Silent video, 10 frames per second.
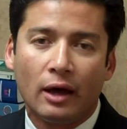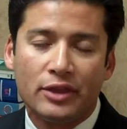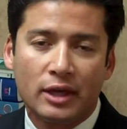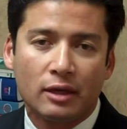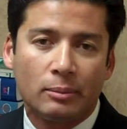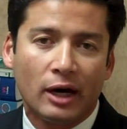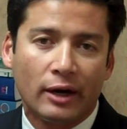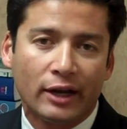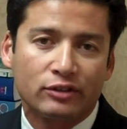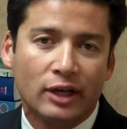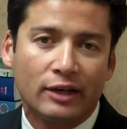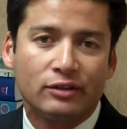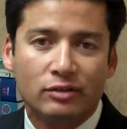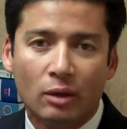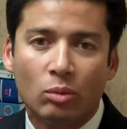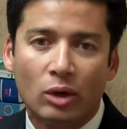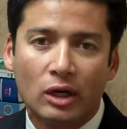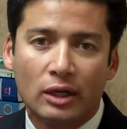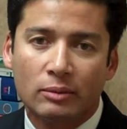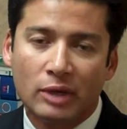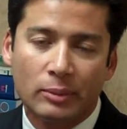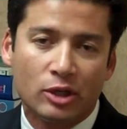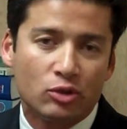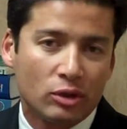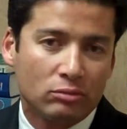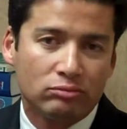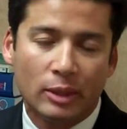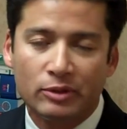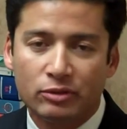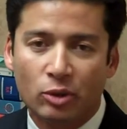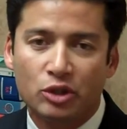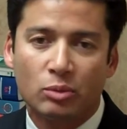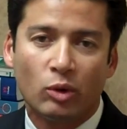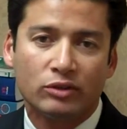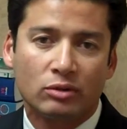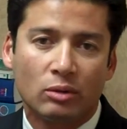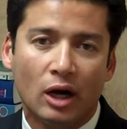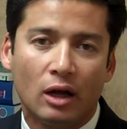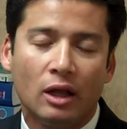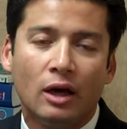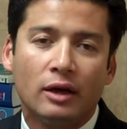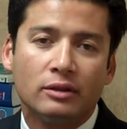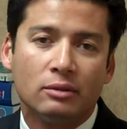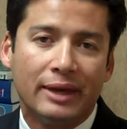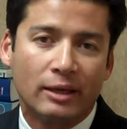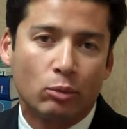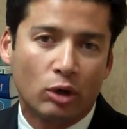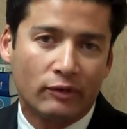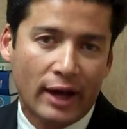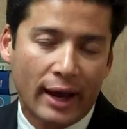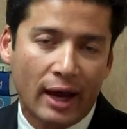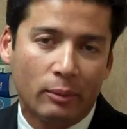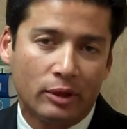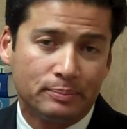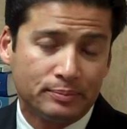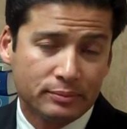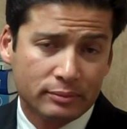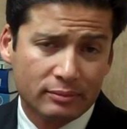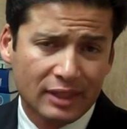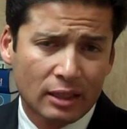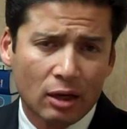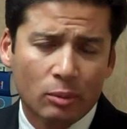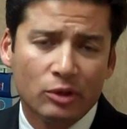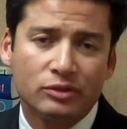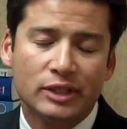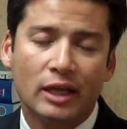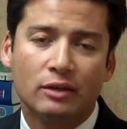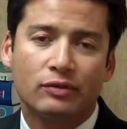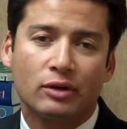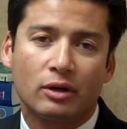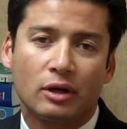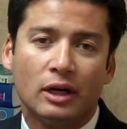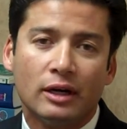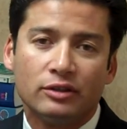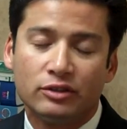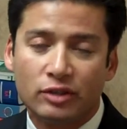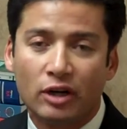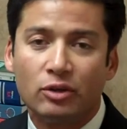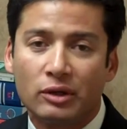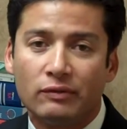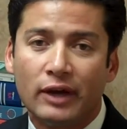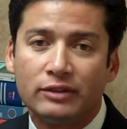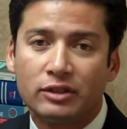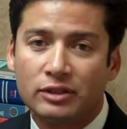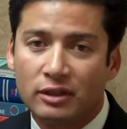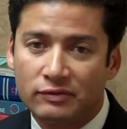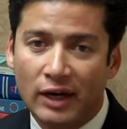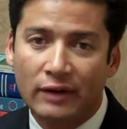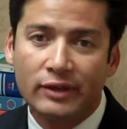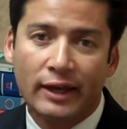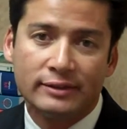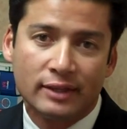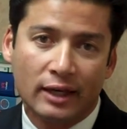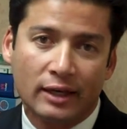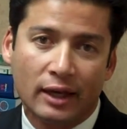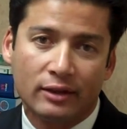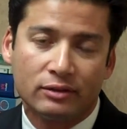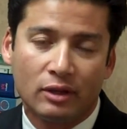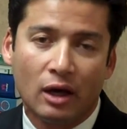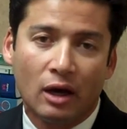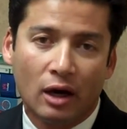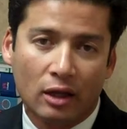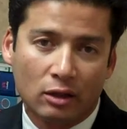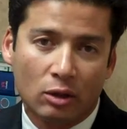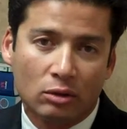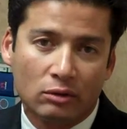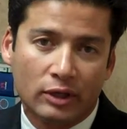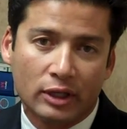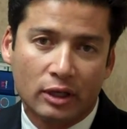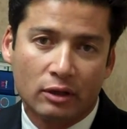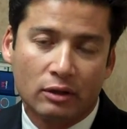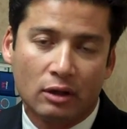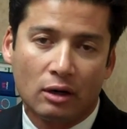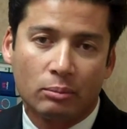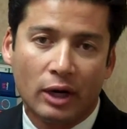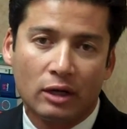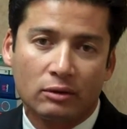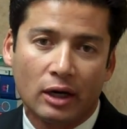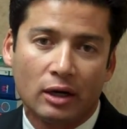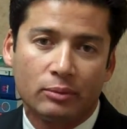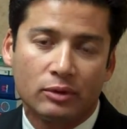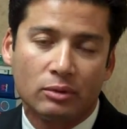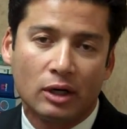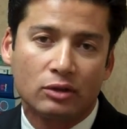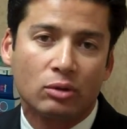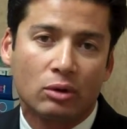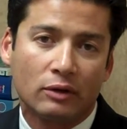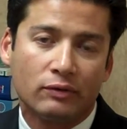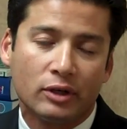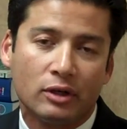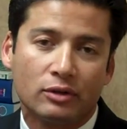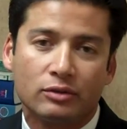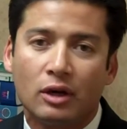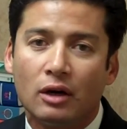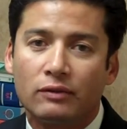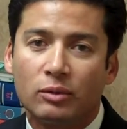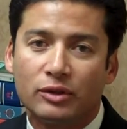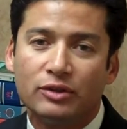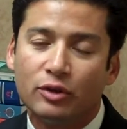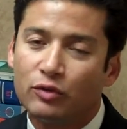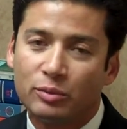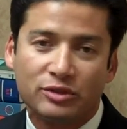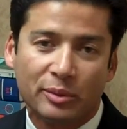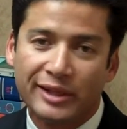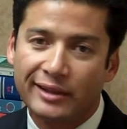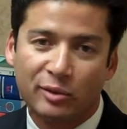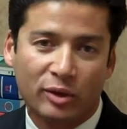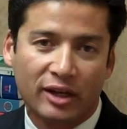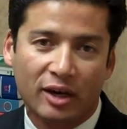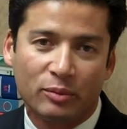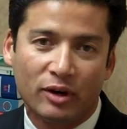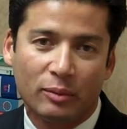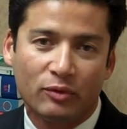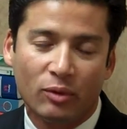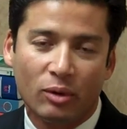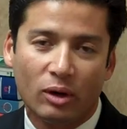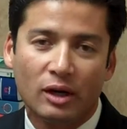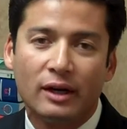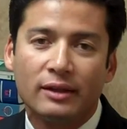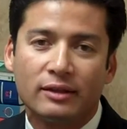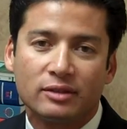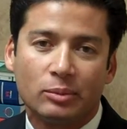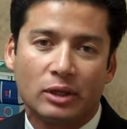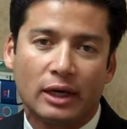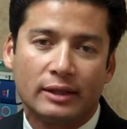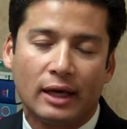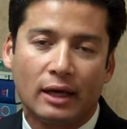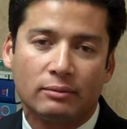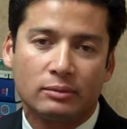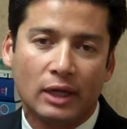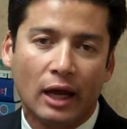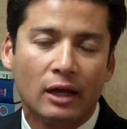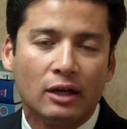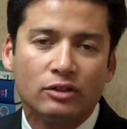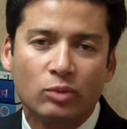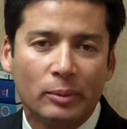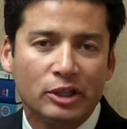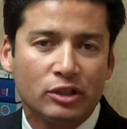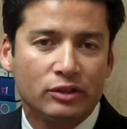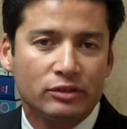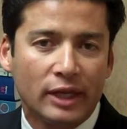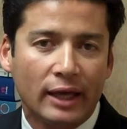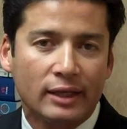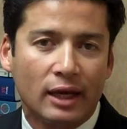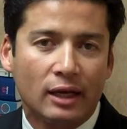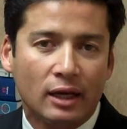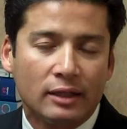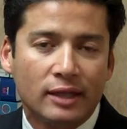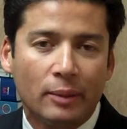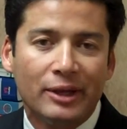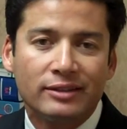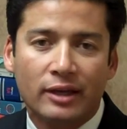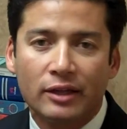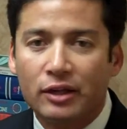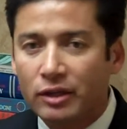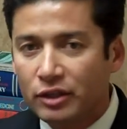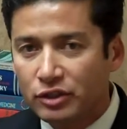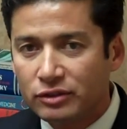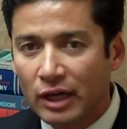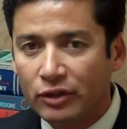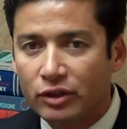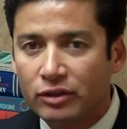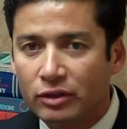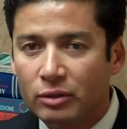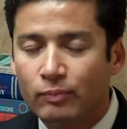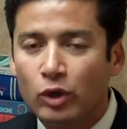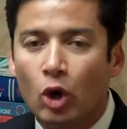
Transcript: thinking about exercise somewhat and maybe going to the gym once in a while to make it more of a habit almost daily for her to start doing events such as 5Ks, 10Ks, the local event here, the long bike ride up to Tour de Foothills. For one too, from someone that didn't work out well before to something like that. Okay, just want to make sure you understand that diabetes, like other conditions out there too,